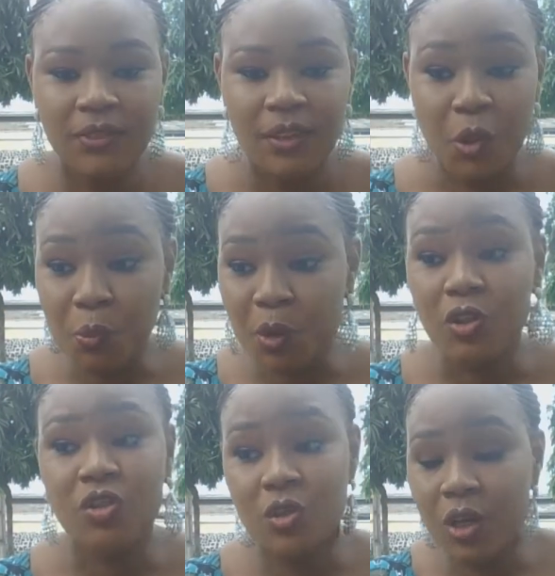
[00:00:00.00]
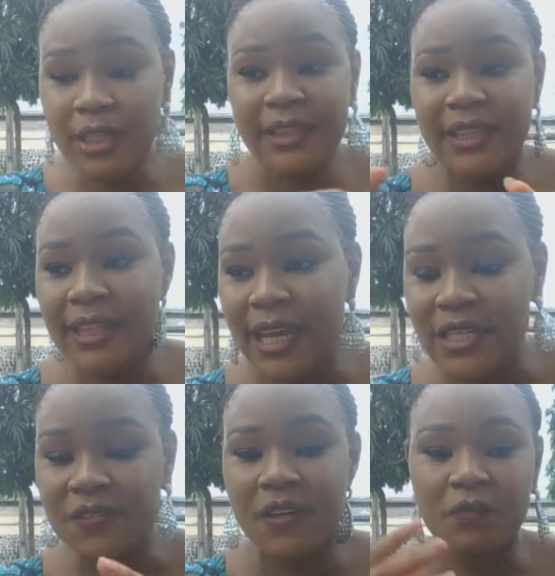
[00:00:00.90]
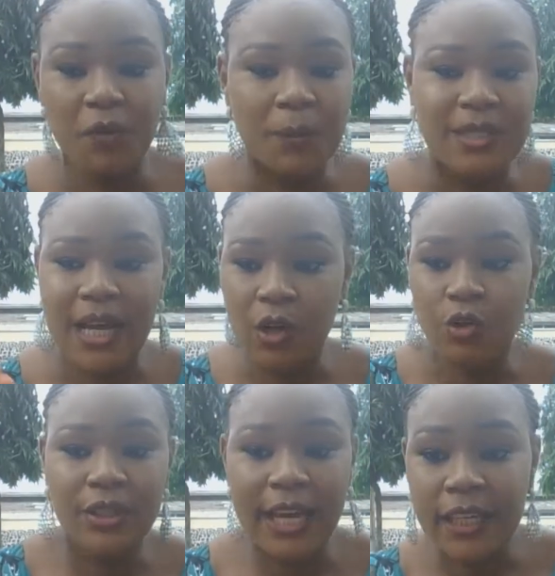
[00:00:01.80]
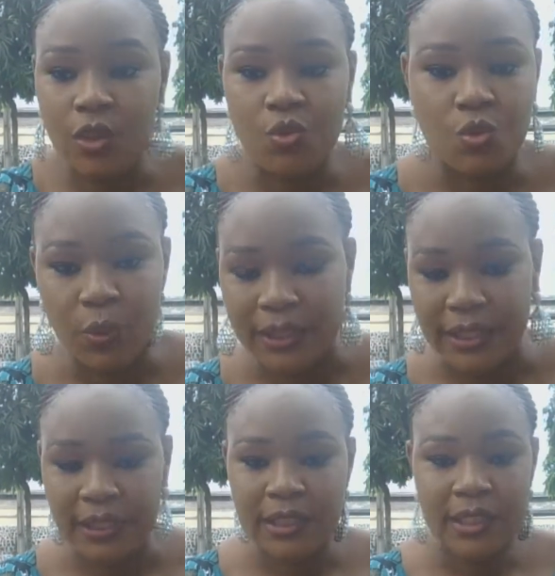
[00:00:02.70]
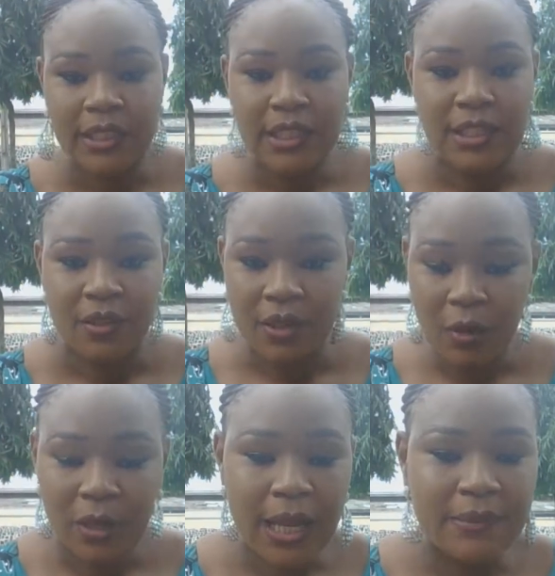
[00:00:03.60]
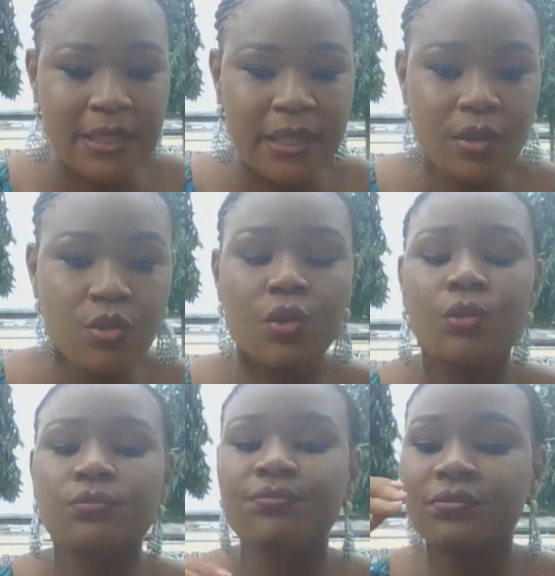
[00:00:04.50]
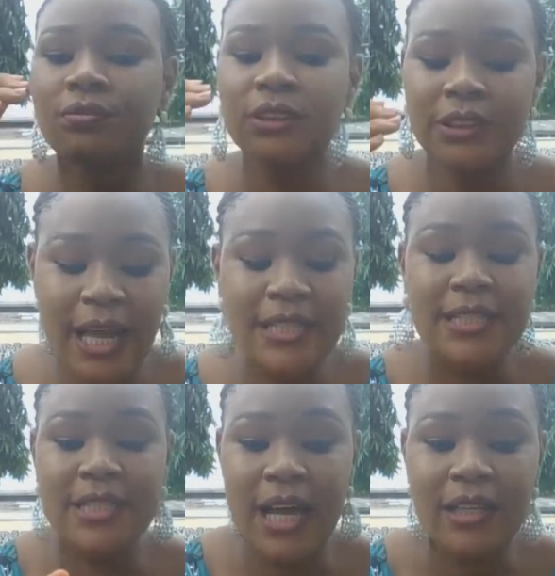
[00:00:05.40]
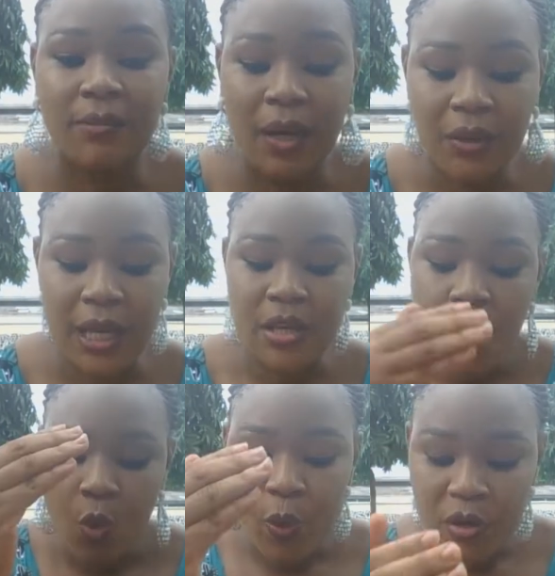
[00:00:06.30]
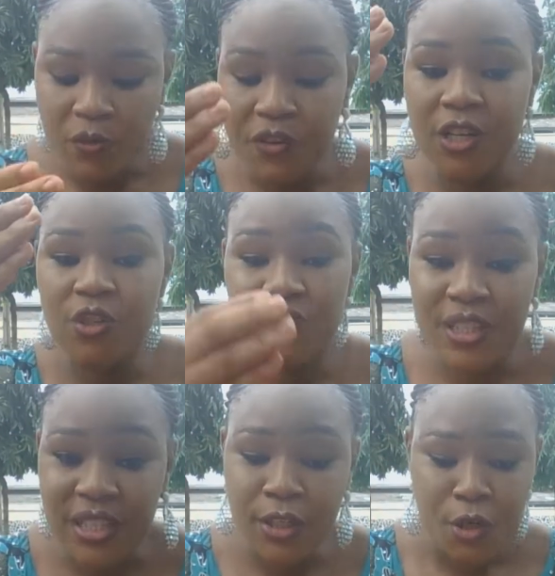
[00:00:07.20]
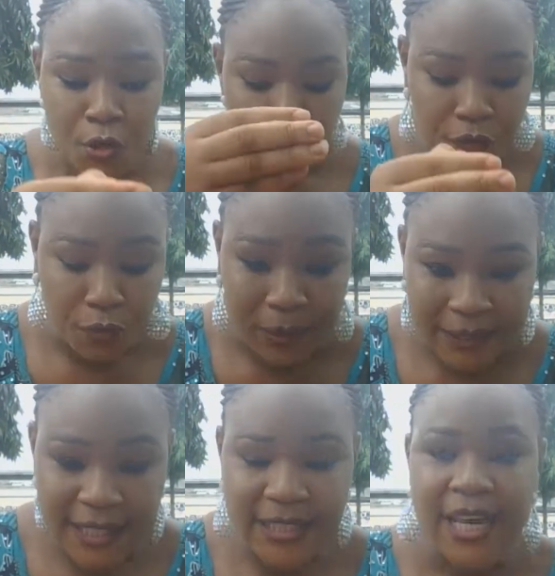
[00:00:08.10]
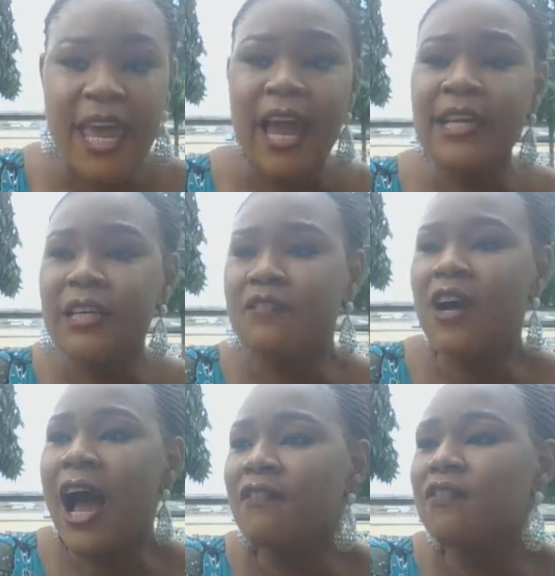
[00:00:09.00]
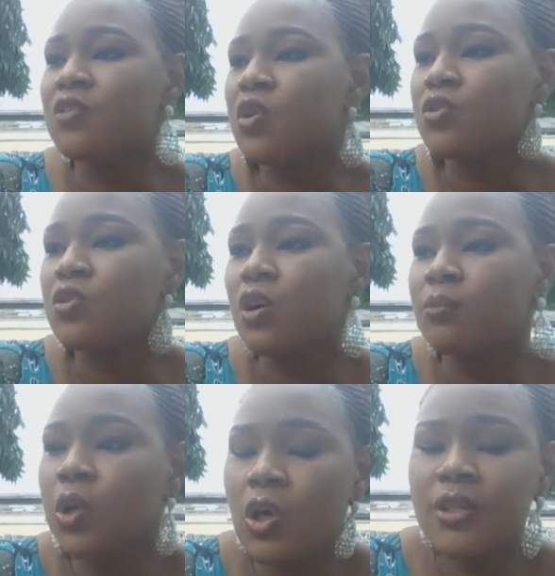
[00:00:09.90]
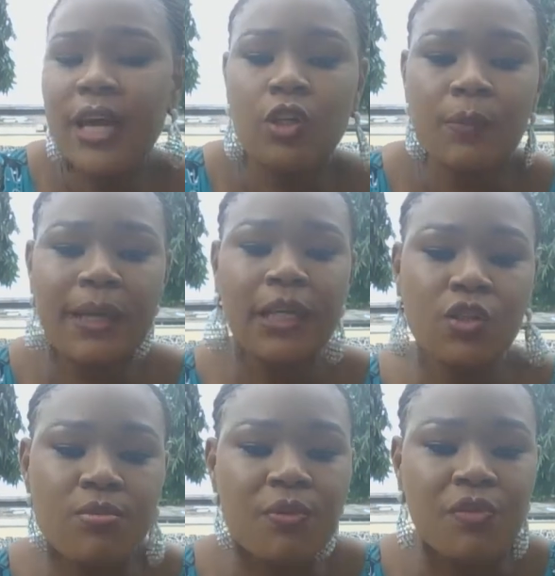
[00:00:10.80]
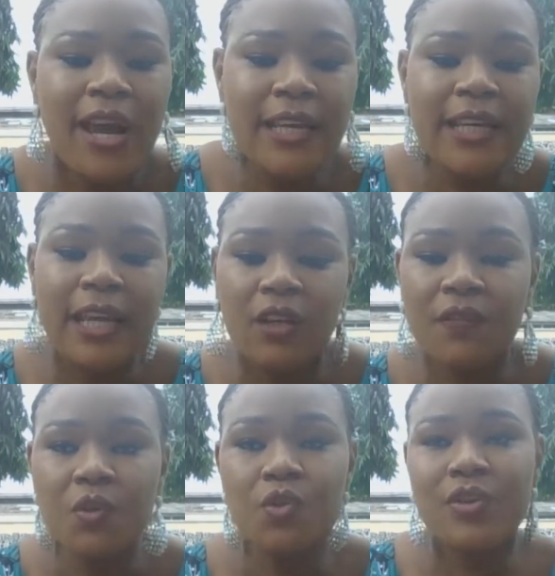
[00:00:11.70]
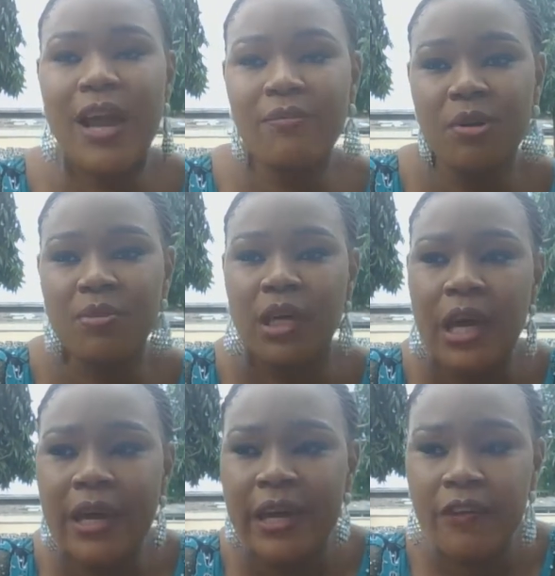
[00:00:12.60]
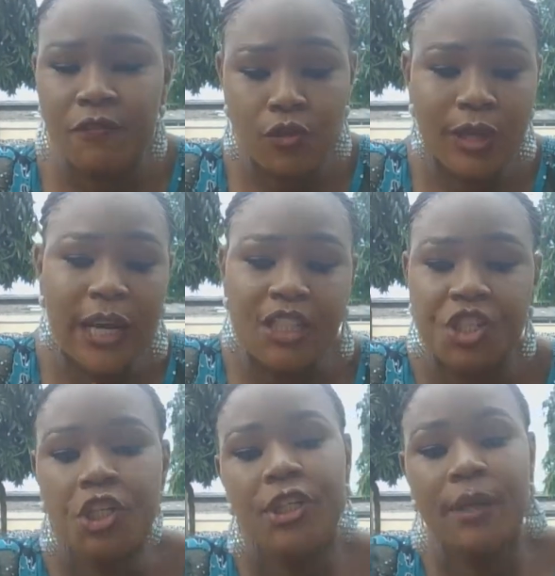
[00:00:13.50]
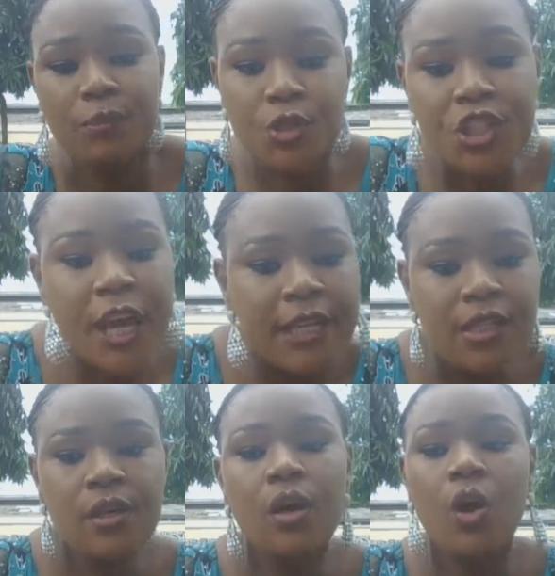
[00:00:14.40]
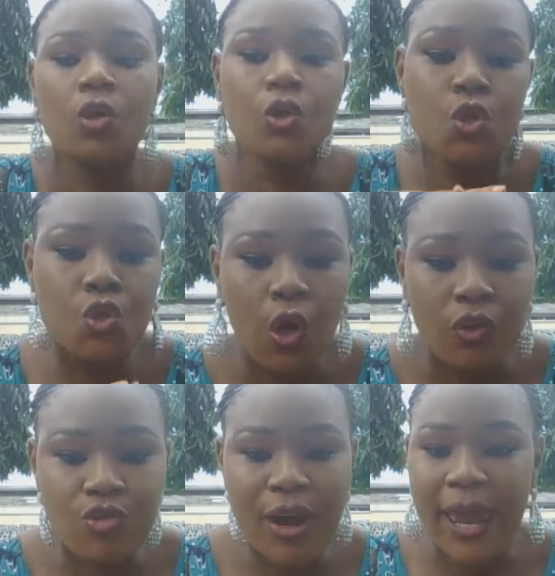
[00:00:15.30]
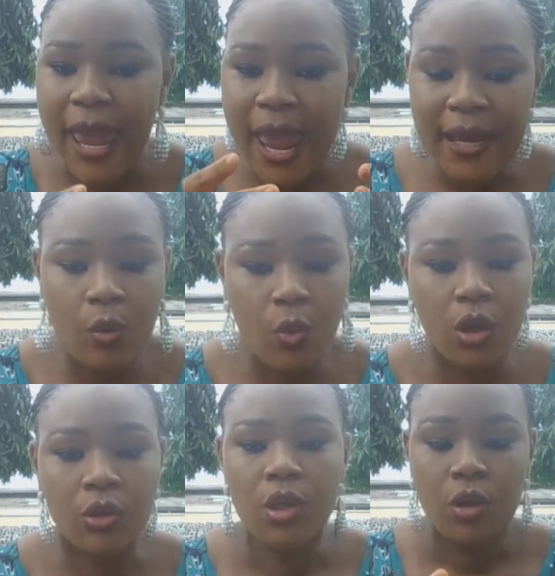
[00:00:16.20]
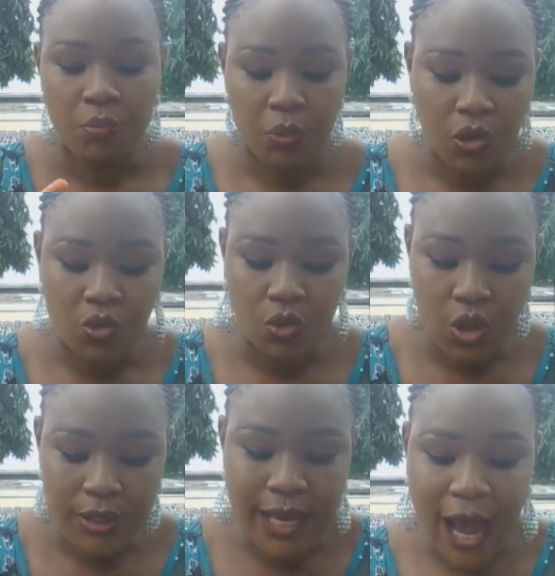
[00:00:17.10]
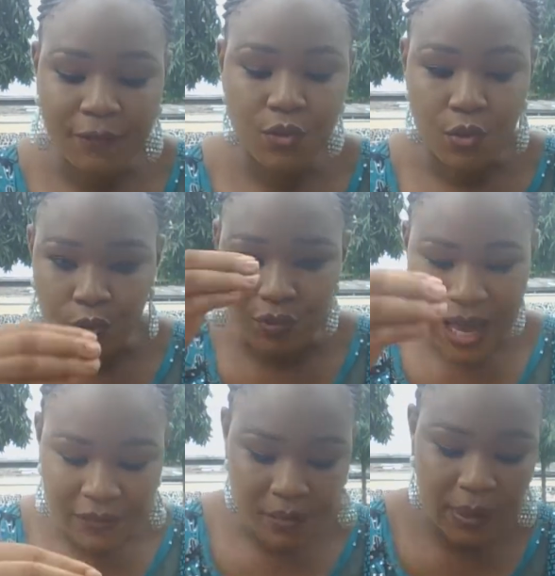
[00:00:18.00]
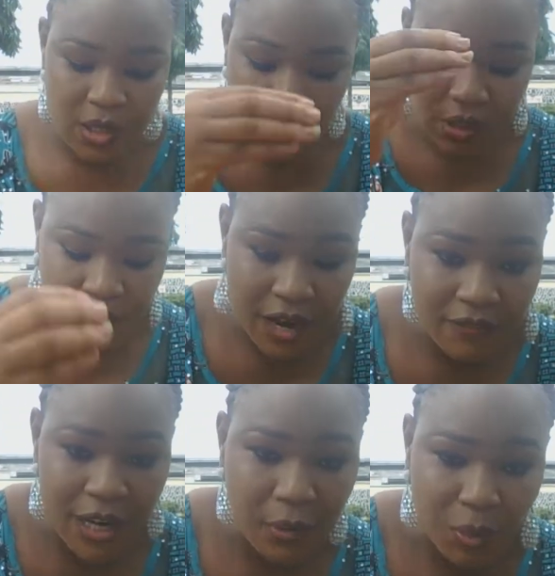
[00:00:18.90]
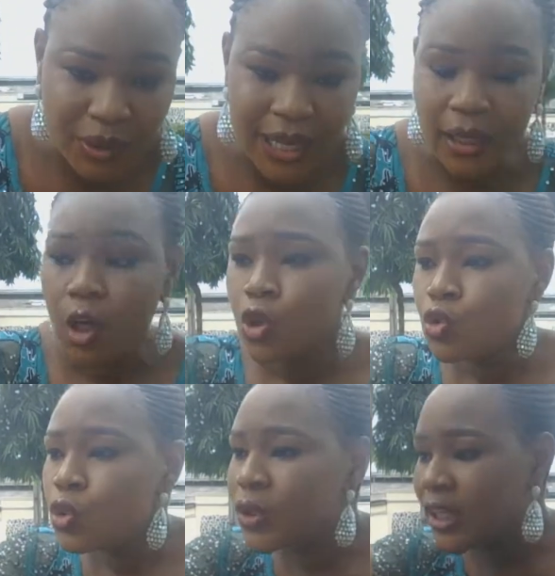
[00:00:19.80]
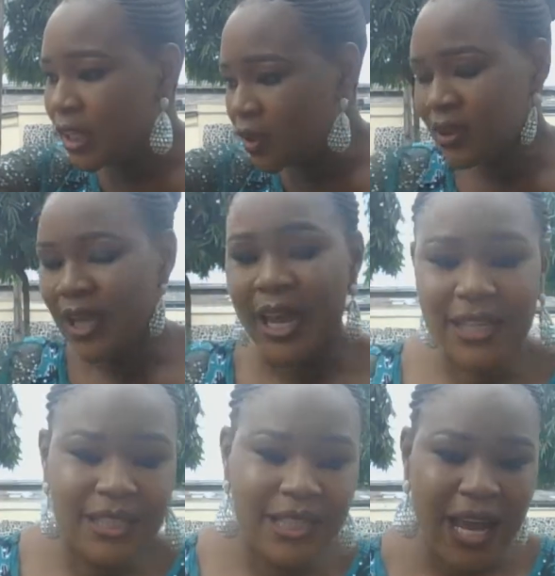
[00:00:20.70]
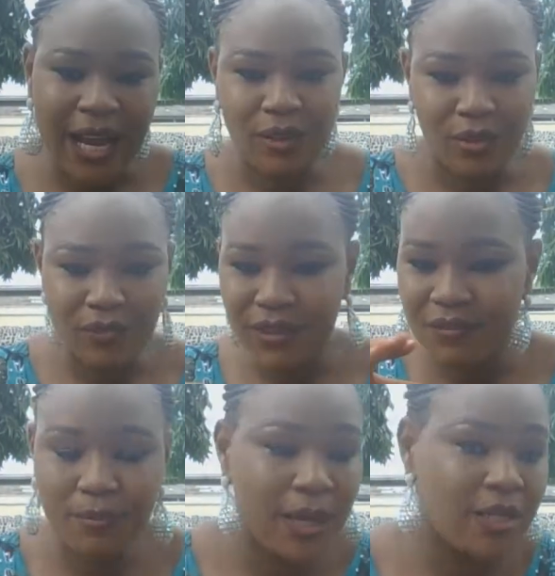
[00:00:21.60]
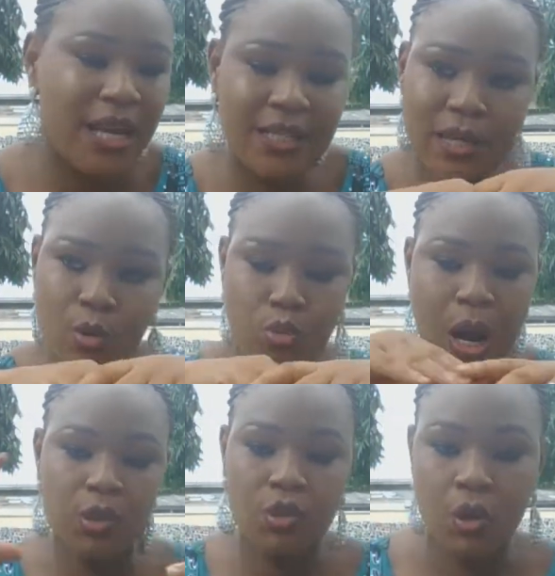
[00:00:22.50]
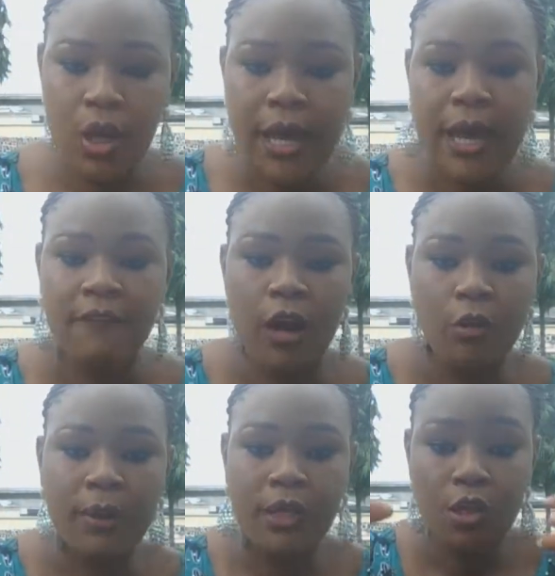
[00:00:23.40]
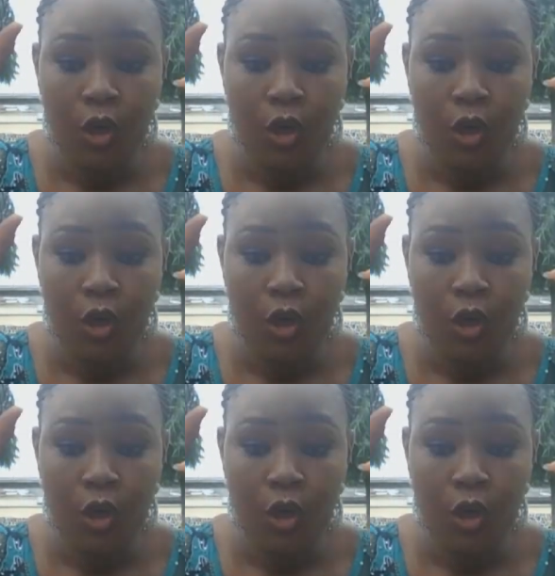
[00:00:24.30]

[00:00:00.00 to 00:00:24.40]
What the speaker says: So, but the only thing that's different from it is that corona kills quickly. You get what I'm saying? So that is that about that. When you finish treating, you fumigate. And if you have some cloth that you normally use before, any kind of, you try, maybe if you can change them, you change, or you sun dry, anyone. But you just have to, that fumigation is very, very important to kill any kind of, if the bacteria is around your environment,